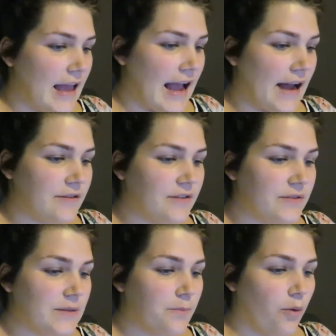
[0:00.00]
How do you
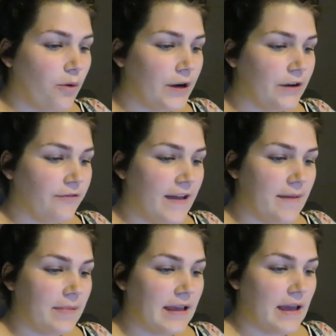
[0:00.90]
support your
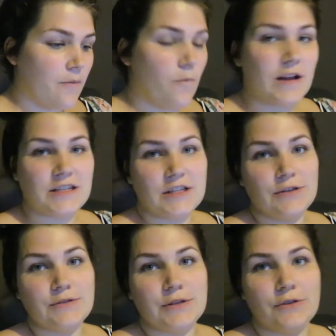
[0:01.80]
family and what do
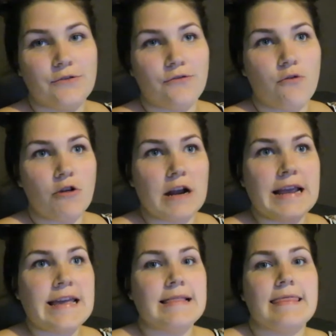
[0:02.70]
you do for
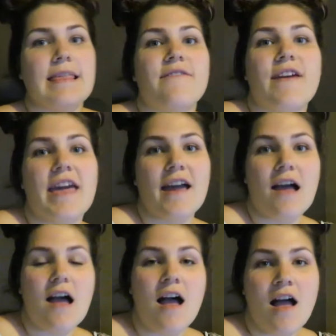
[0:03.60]
a living?
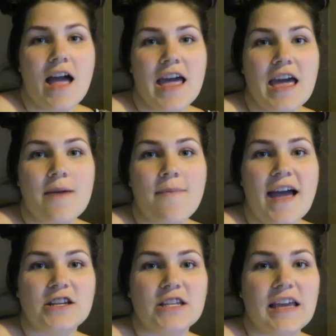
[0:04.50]
I am
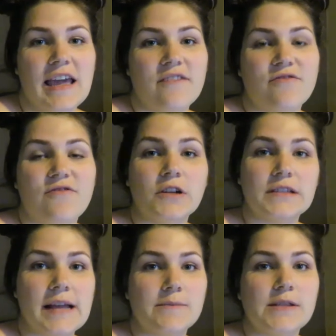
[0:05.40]
actually a
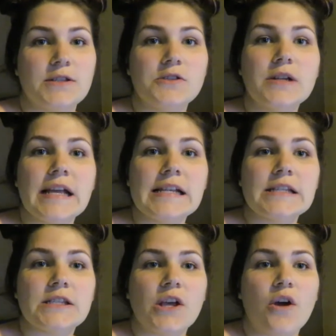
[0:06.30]
full-time
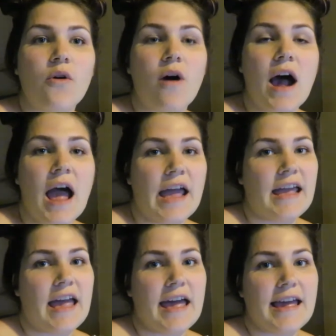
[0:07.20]
student, so I
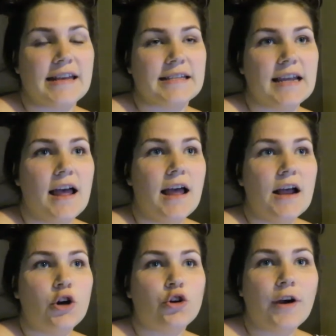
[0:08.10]
get
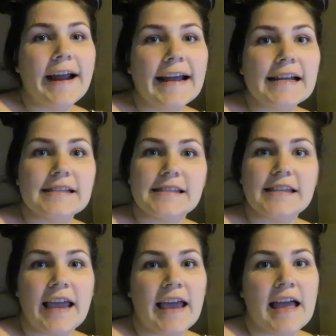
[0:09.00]
grants
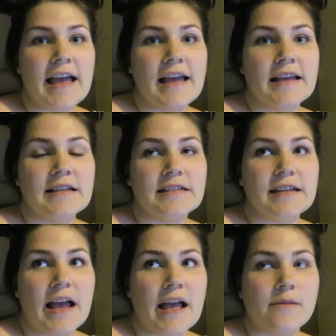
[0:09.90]
and
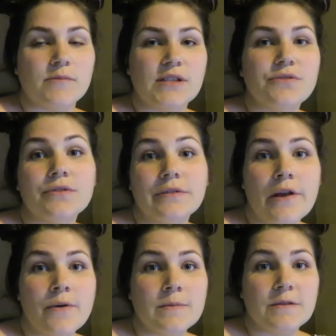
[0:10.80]
student
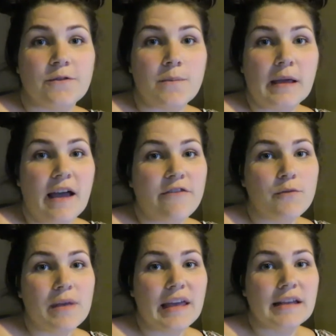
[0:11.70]
loans from the
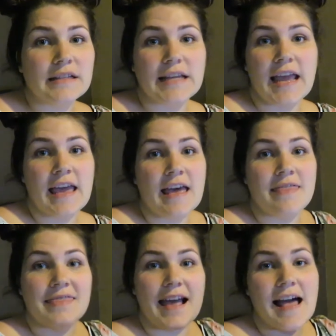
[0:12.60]
government,
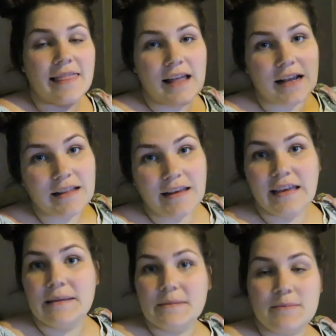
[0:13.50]
and that luckily
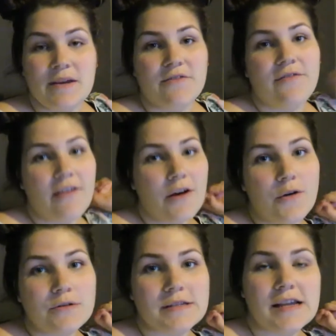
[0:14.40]
keeps me
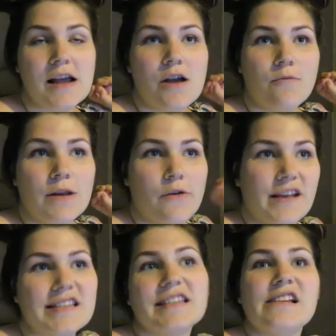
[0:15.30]
afloat. We don't
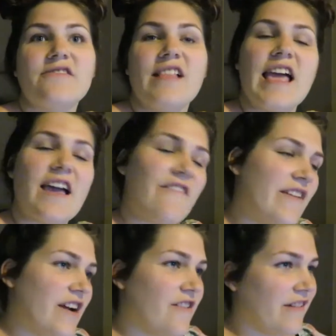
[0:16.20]
get to live like a
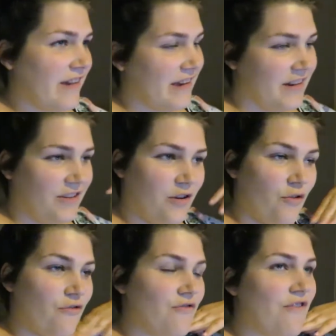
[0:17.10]
very
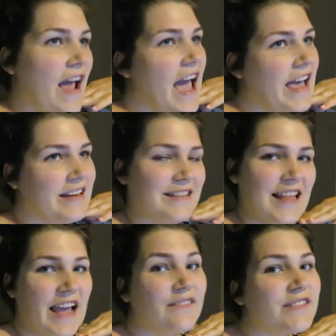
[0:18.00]
grand
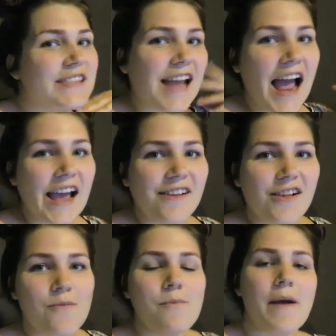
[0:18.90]

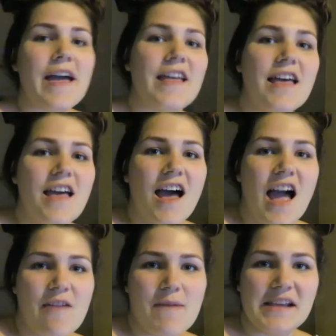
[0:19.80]
lifestyle, but
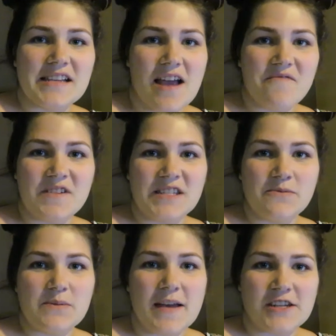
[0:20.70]
I make time for
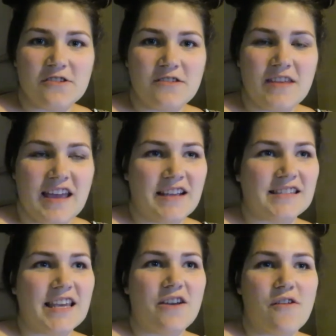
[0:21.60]
some special
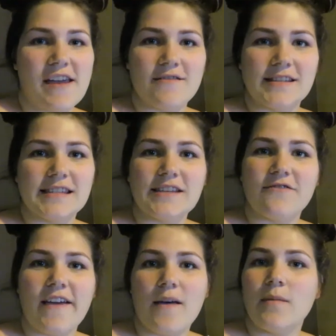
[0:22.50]
things like going out to see
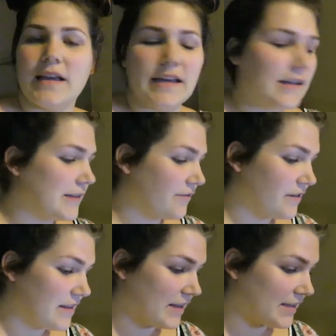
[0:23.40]
family and
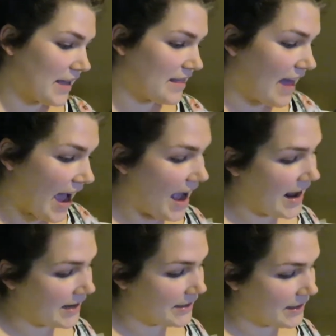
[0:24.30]
different things like
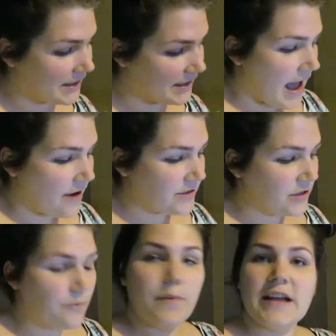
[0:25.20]
that. How do
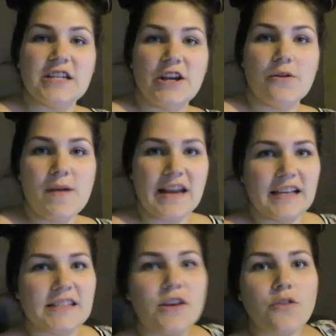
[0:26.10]
you budget your
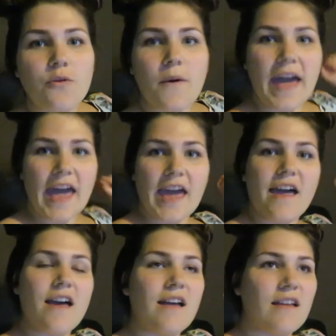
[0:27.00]
money? So the
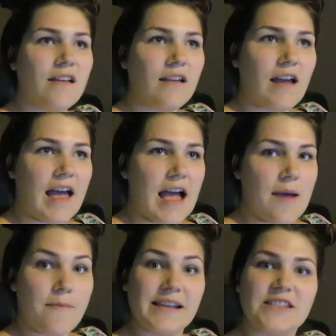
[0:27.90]
way
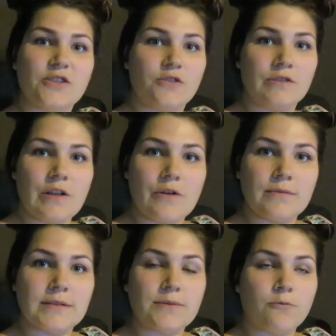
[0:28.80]
my student
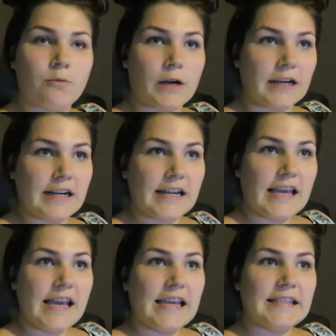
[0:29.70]
loans work
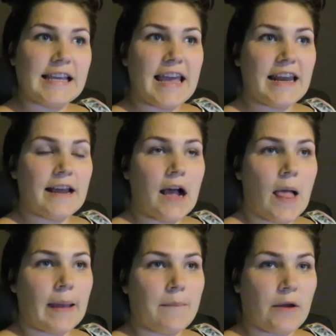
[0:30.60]
is I get it,
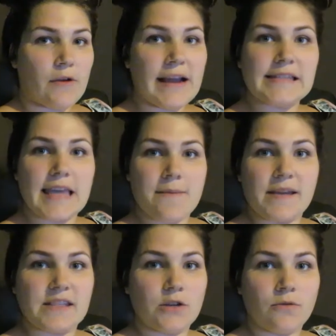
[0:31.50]
like my grants and
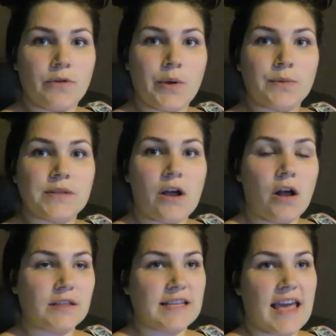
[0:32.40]
my student loans
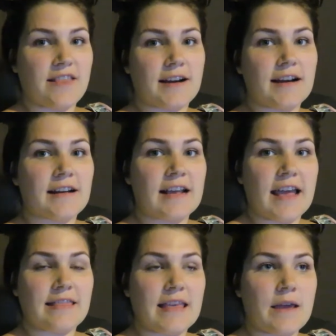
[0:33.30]
all together, and I
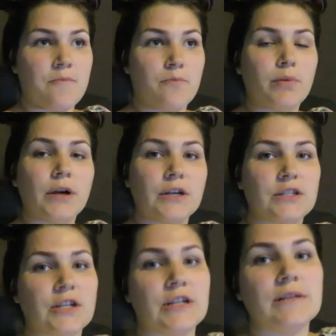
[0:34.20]
get them per
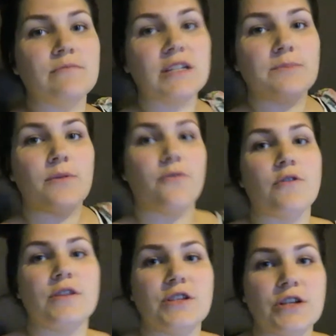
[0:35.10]
term just
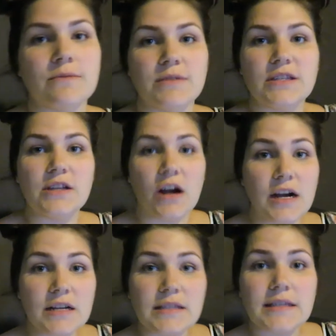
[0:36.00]
before the term
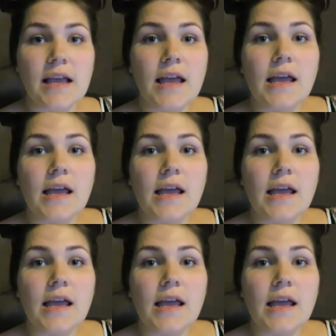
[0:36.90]
starts.